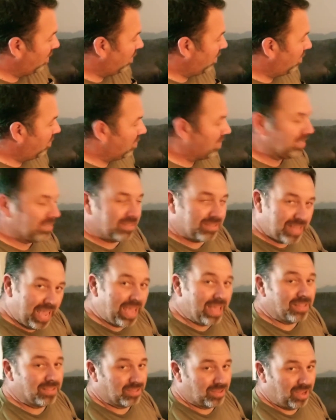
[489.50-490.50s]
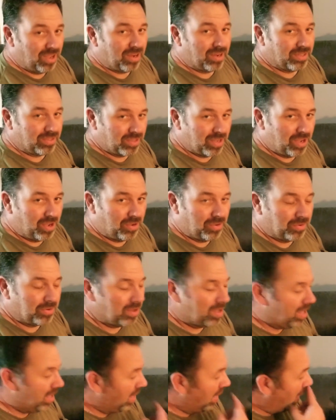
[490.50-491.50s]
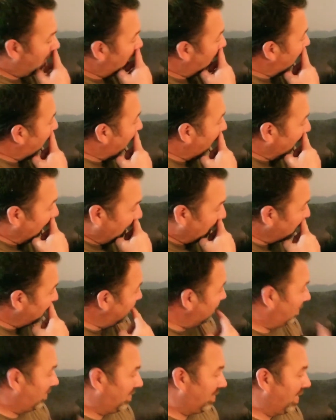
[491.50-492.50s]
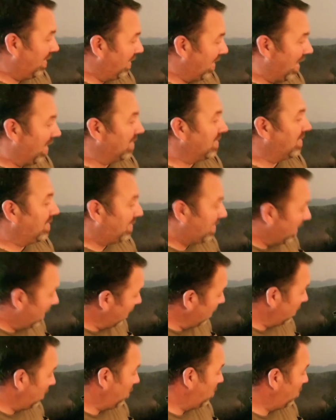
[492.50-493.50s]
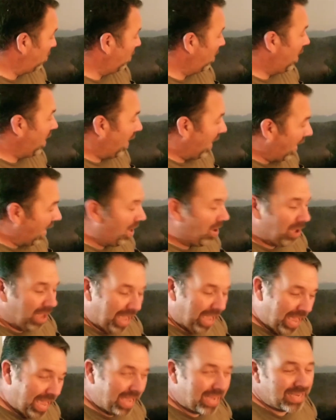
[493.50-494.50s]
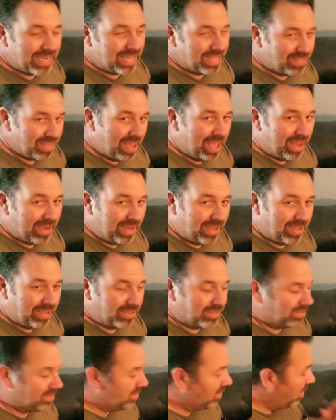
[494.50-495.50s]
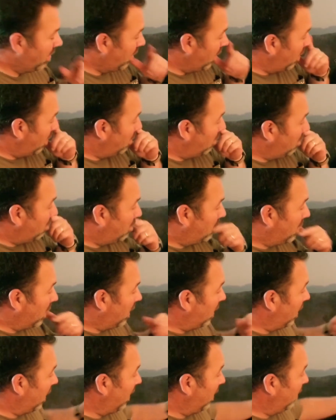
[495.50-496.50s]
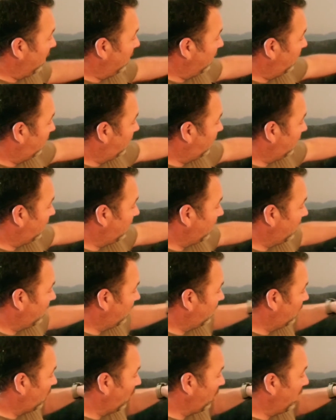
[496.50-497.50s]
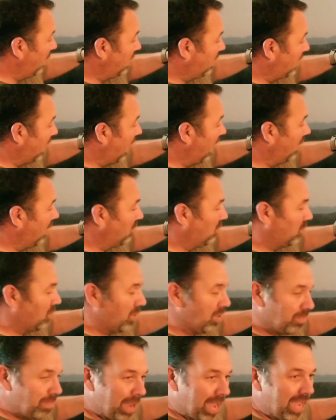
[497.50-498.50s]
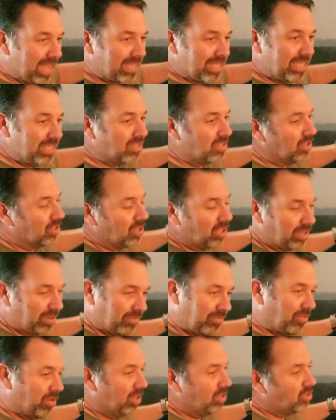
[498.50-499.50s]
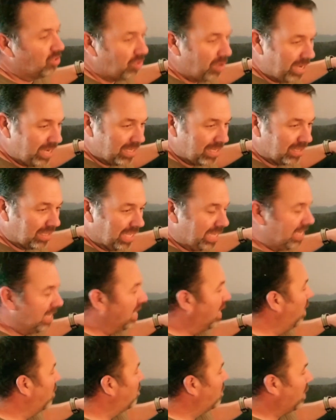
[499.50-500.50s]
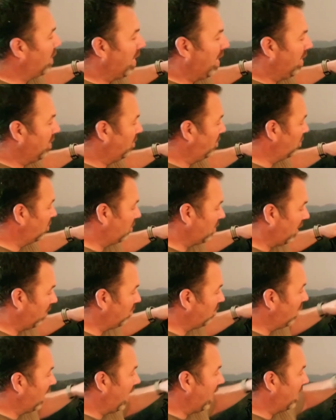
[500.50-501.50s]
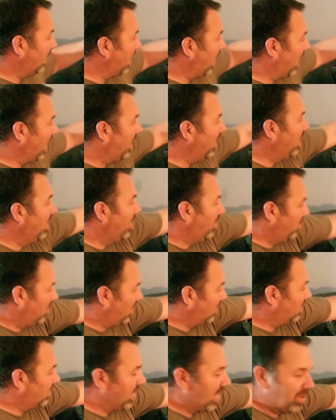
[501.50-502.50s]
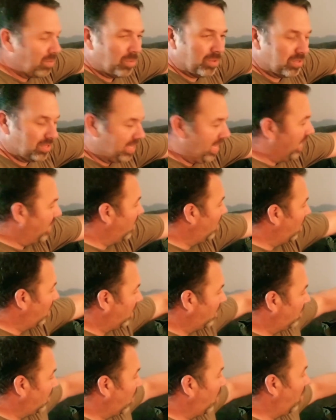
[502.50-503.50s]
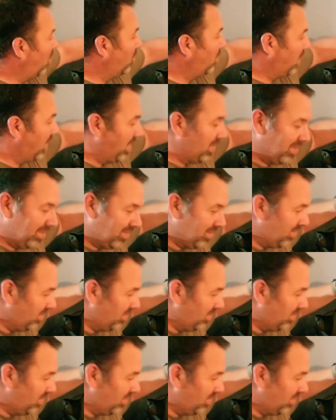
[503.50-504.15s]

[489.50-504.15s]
that stands on its own. I cannot tell you how handy that is, because so many times when you're packing these, you're looking for a tree to lean it up against or something like that. This thing will stand on its own, and